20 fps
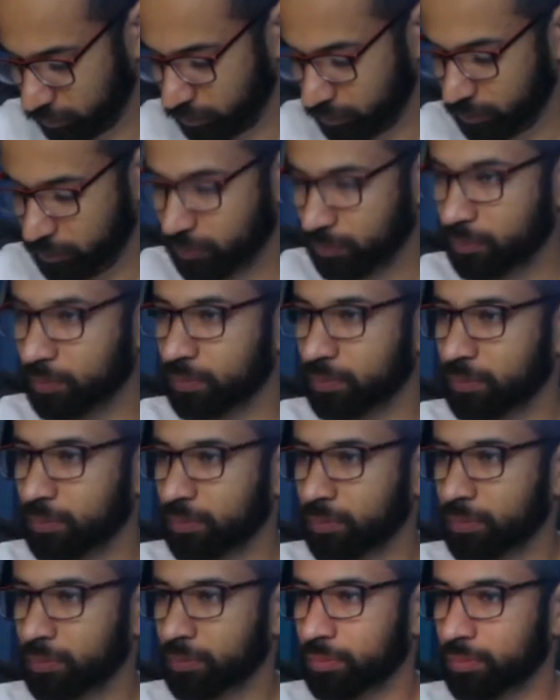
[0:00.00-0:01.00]

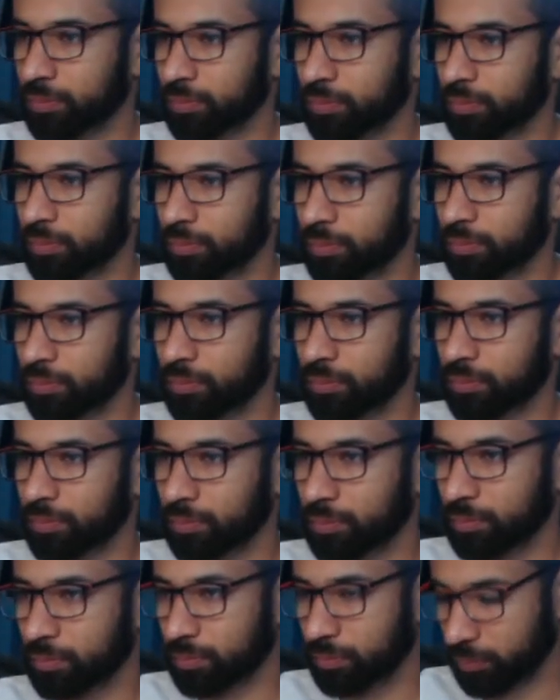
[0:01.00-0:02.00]

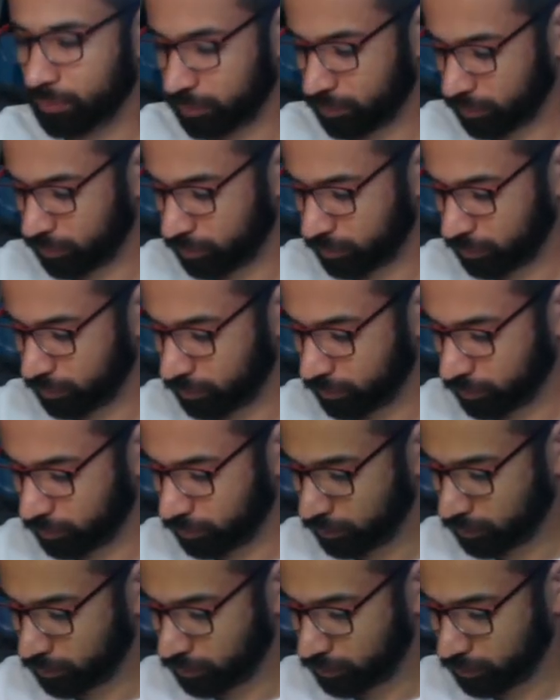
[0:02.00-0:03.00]

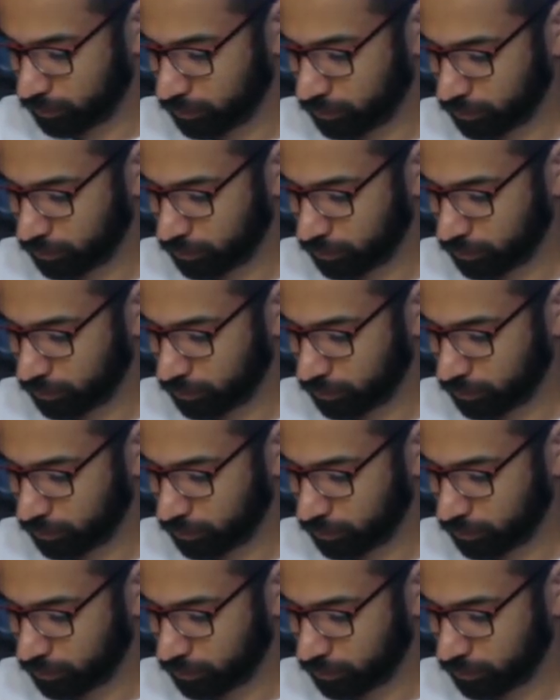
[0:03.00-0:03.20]
Nothing is said.